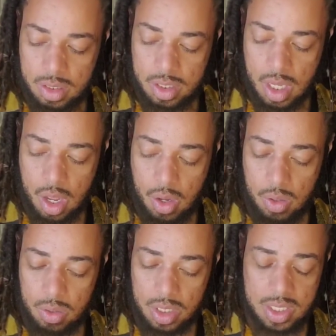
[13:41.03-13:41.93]

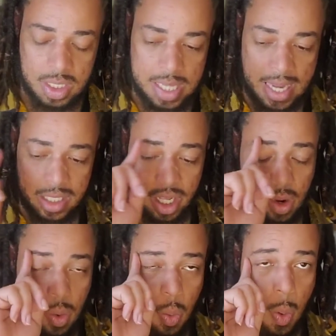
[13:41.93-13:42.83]
So this is actually
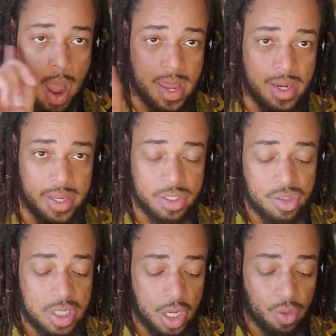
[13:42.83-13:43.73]
quite an
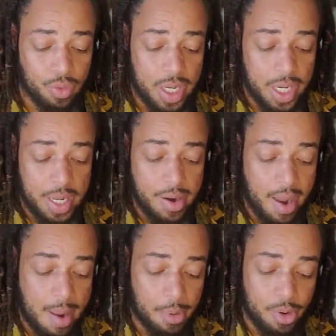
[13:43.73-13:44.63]
interesting reading here,
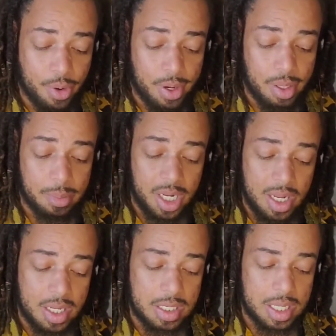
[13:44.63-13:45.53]
Capricorn,
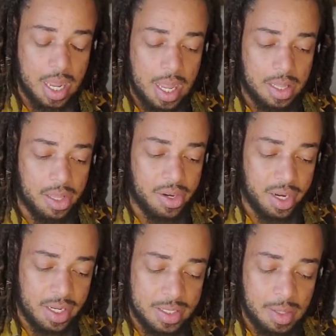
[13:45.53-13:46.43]
because there
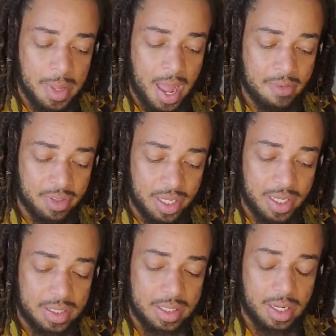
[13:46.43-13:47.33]
is some
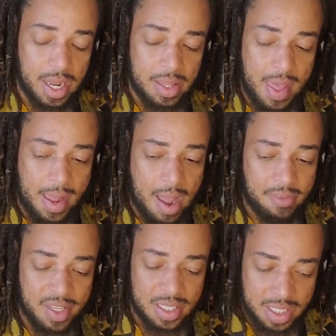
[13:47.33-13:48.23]
conflict. And that
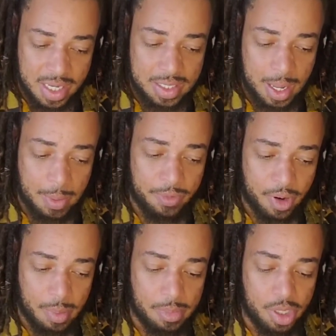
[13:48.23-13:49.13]
conflict does come
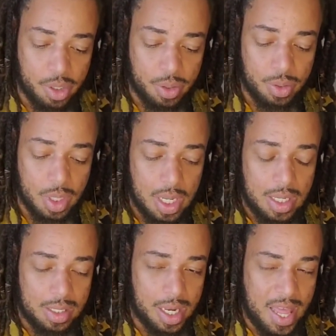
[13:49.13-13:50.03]
from you
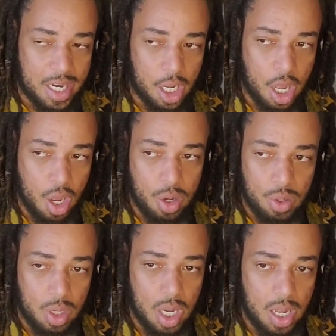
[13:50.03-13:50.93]
letting
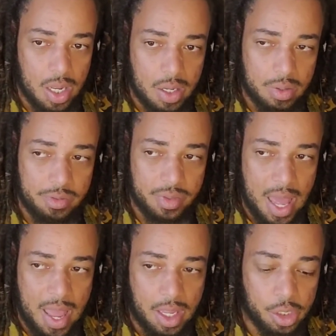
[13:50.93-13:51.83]
go of
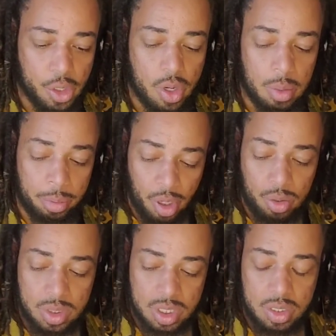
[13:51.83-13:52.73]
like your
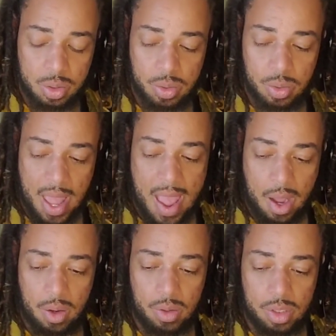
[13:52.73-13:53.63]
approach to
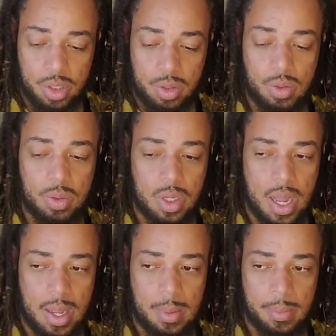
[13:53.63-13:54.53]
how you
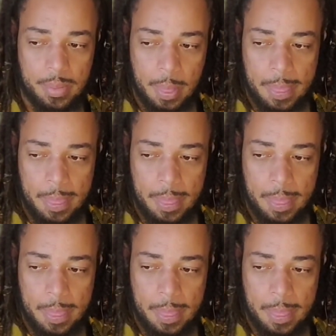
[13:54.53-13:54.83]
um,